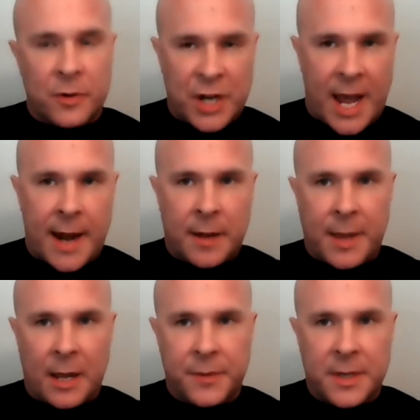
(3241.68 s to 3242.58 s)
another chat
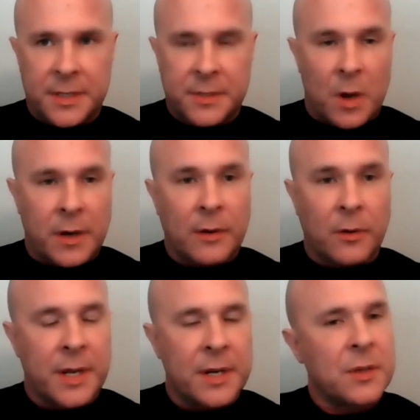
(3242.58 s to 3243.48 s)
about this while I
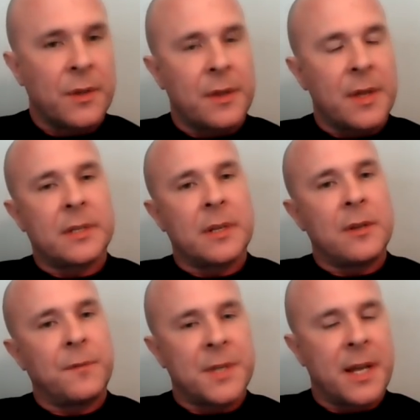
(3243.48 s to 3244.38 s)
look into the things
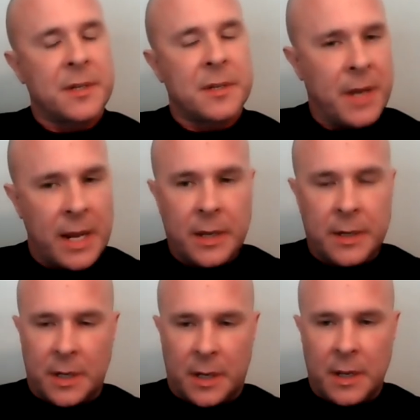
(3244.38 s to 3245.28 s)
that you've said to me.
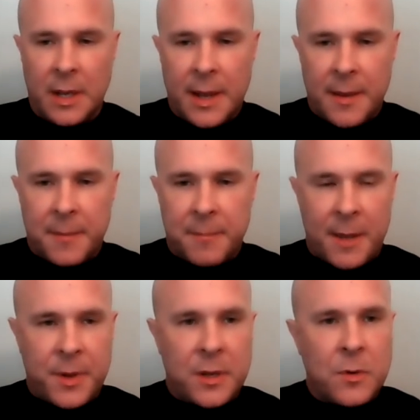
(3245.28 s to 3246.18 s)
And uh,
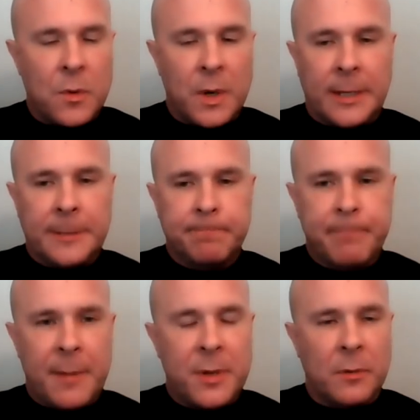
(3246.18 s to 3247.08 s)
maybe you uh,
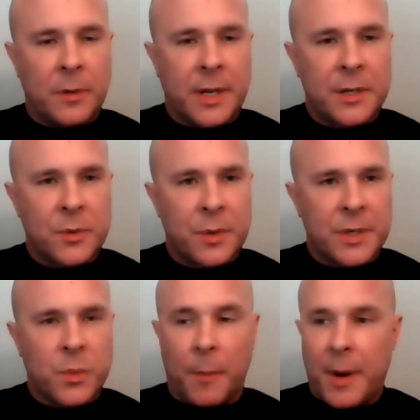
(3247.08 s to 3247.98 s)
maybe you look into
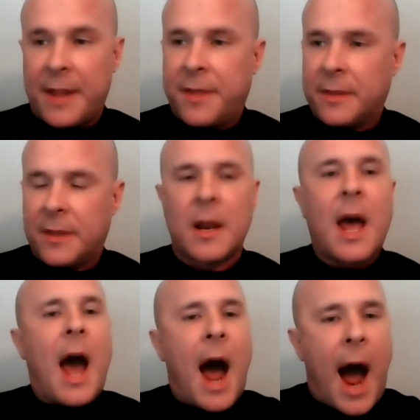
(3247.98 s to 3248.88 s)
it as well. But I think
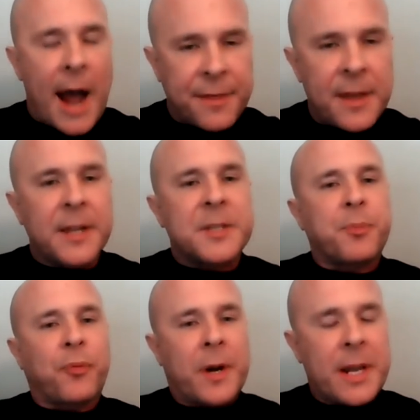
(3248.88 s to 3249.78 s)
that, I think
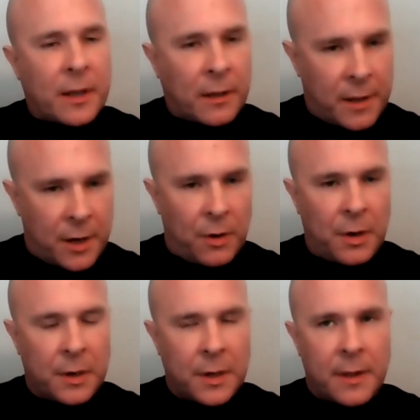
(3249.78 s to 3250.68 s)
it's pretty
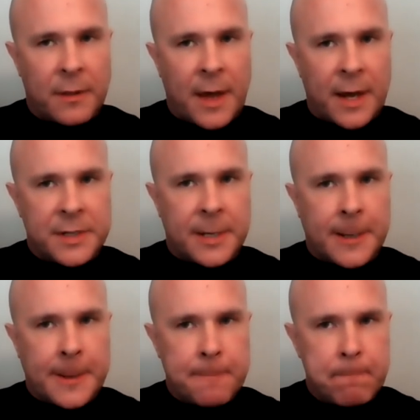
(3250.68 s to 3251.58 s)
clear that,
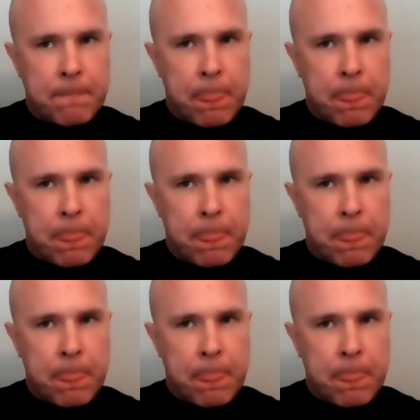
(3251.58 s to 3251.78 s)
uh,